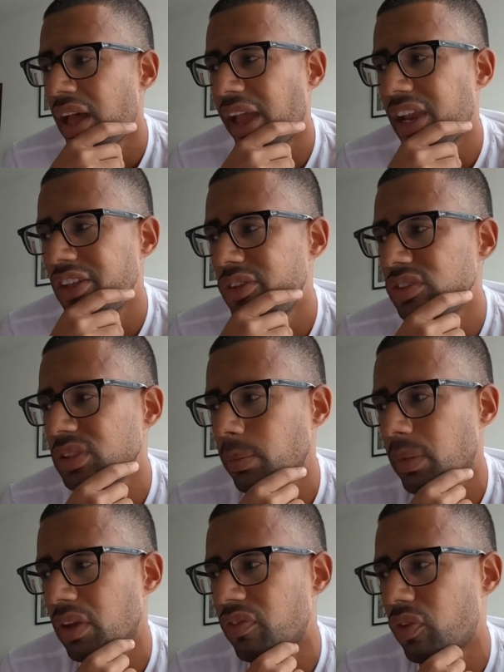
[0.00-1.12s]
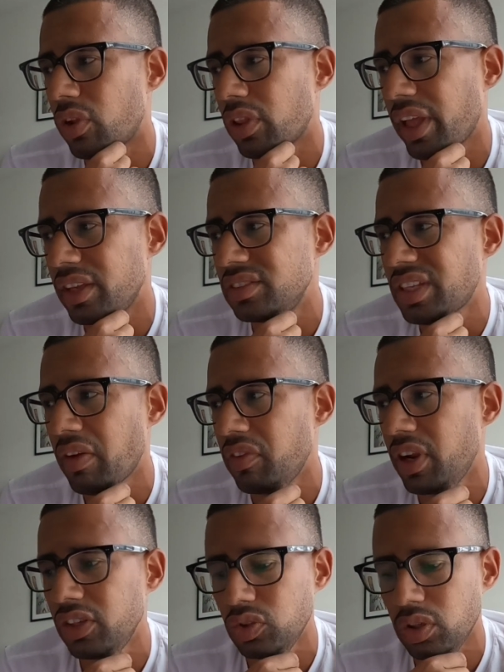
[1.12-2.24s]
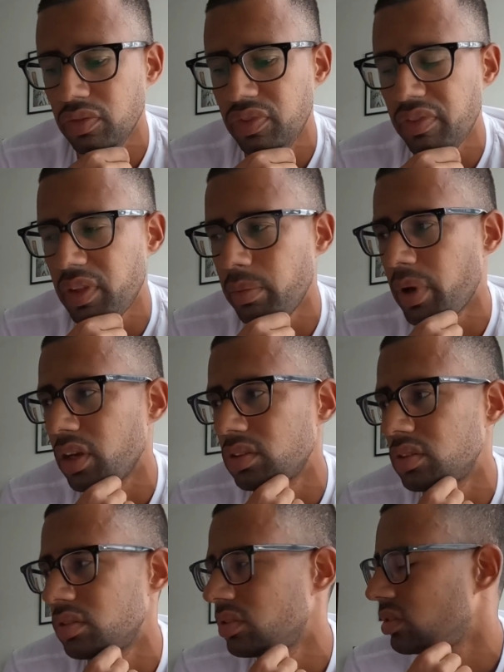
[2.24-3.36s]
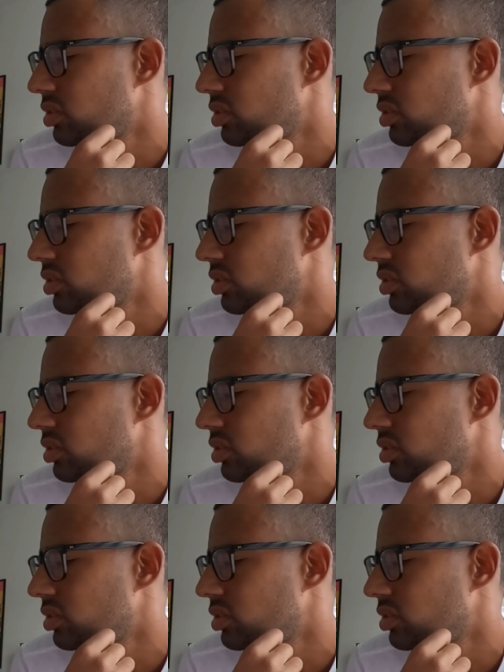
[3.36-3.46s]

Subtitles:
I could do something for like $750.